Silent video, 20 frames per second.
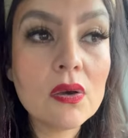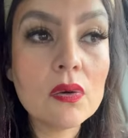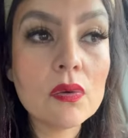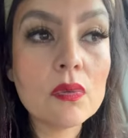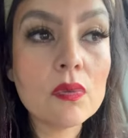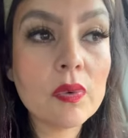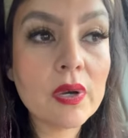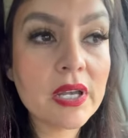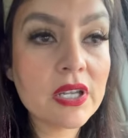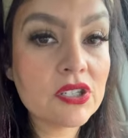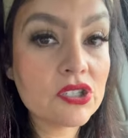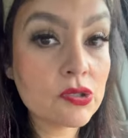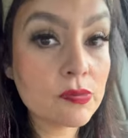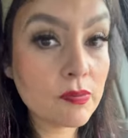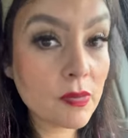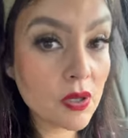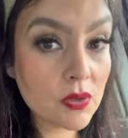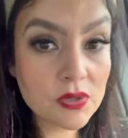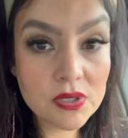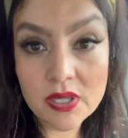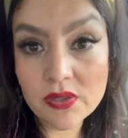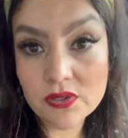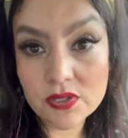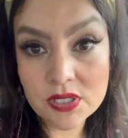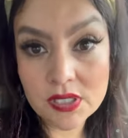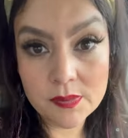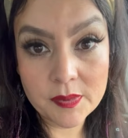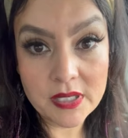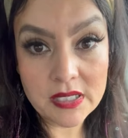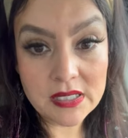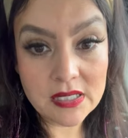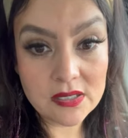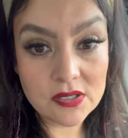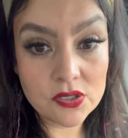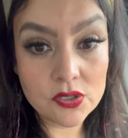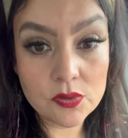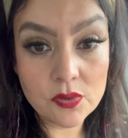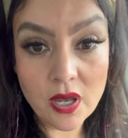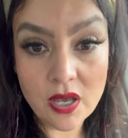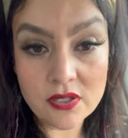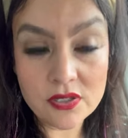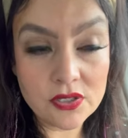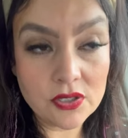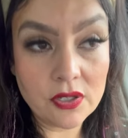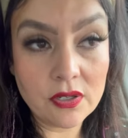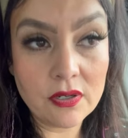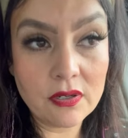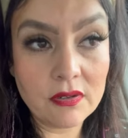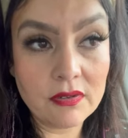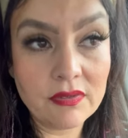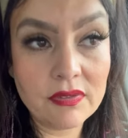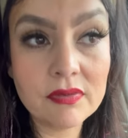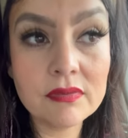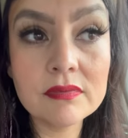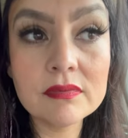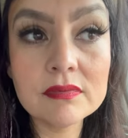which most other tea places do not serve.